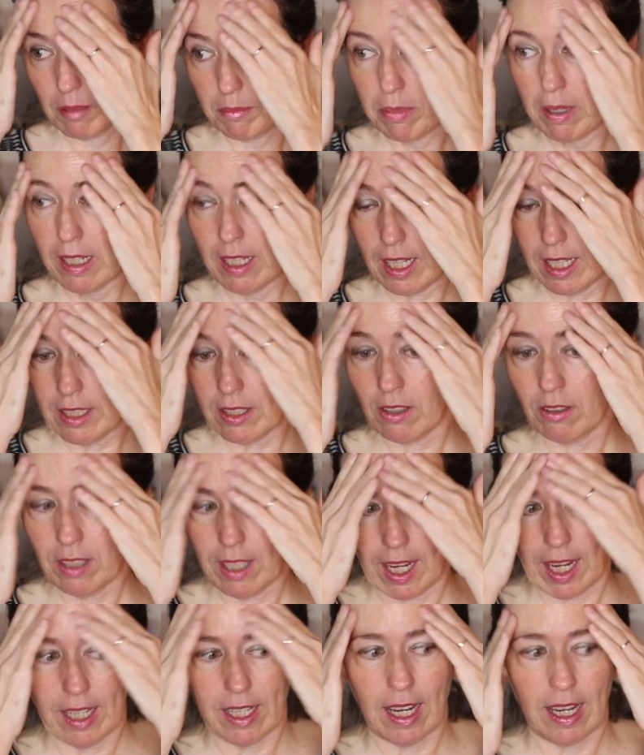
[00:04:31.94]
But it's
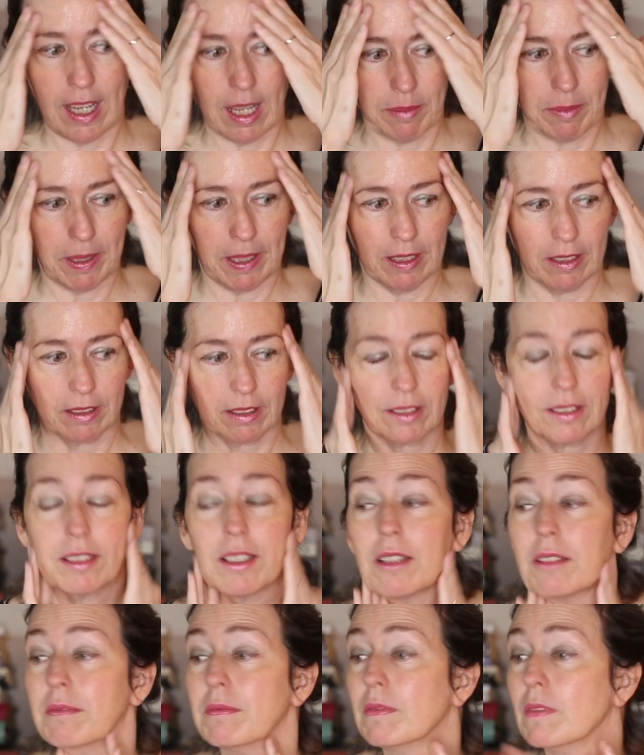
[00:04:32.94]
only 8 a.m. here,
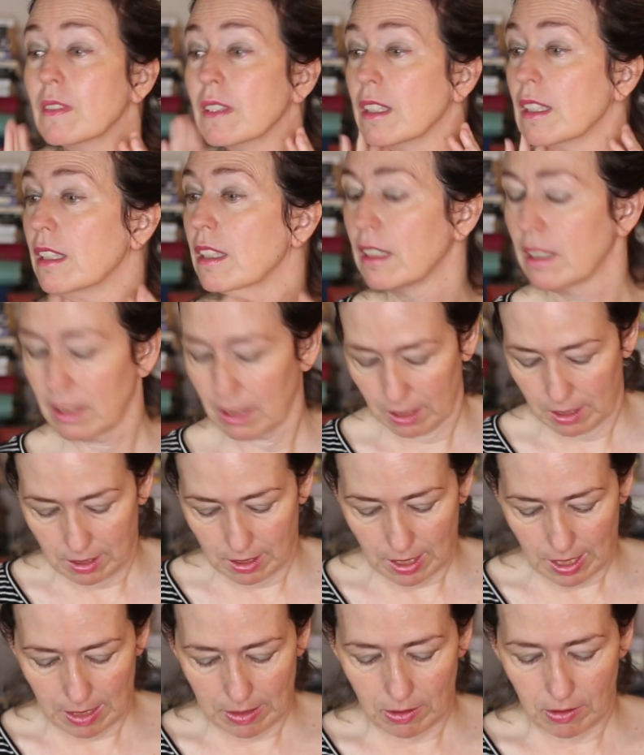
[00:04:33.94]
so
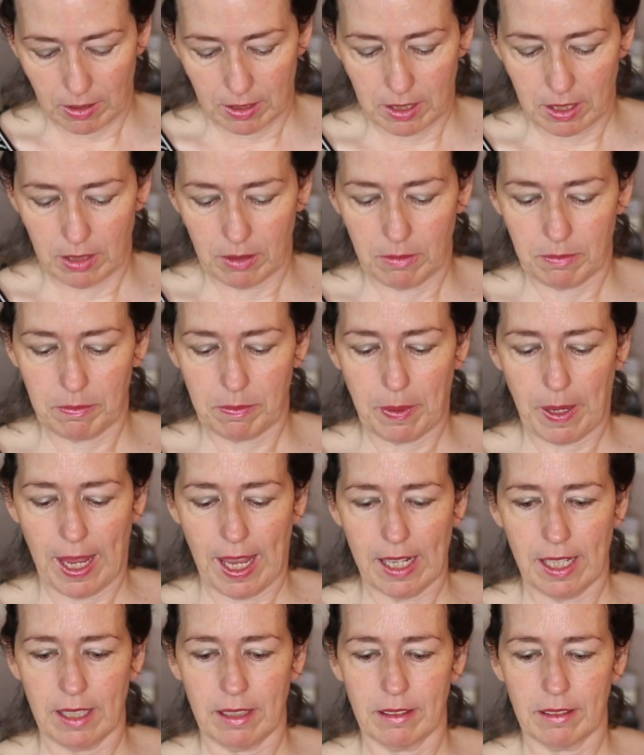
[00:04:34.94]
I'm going to
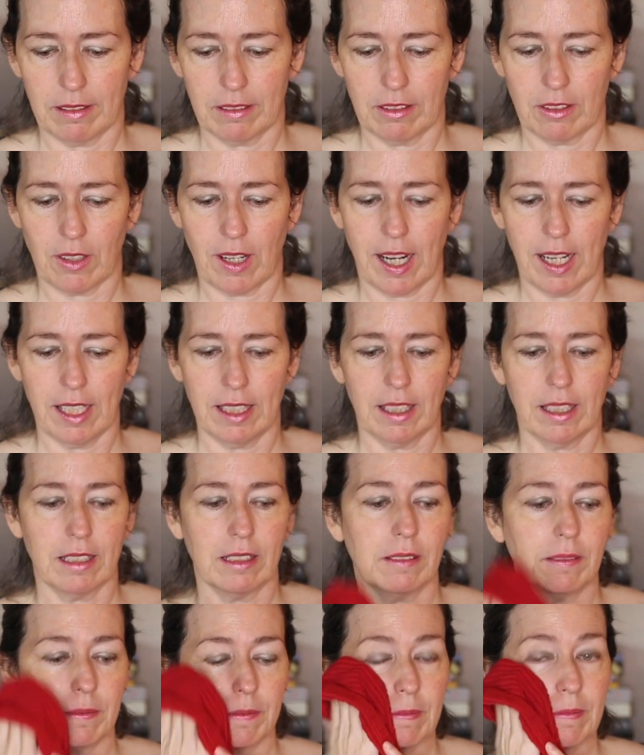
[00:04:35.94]
pat it dry a
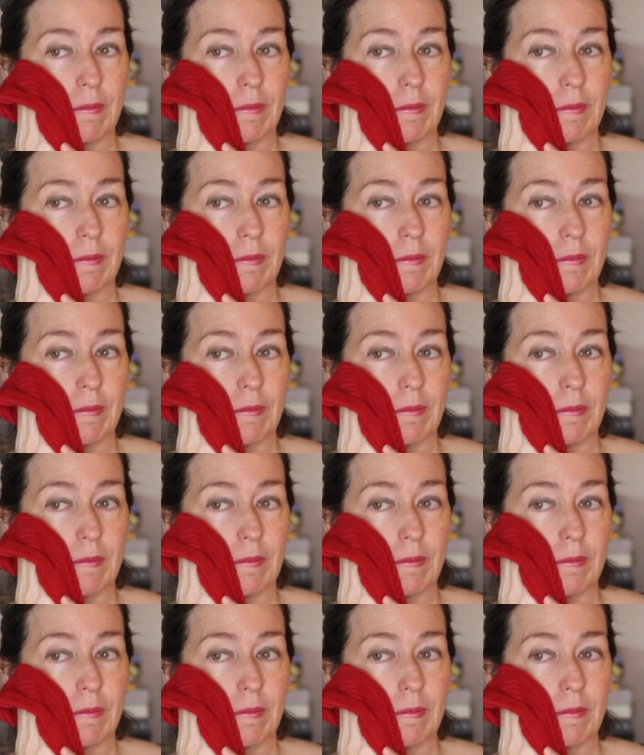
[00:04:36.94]
little.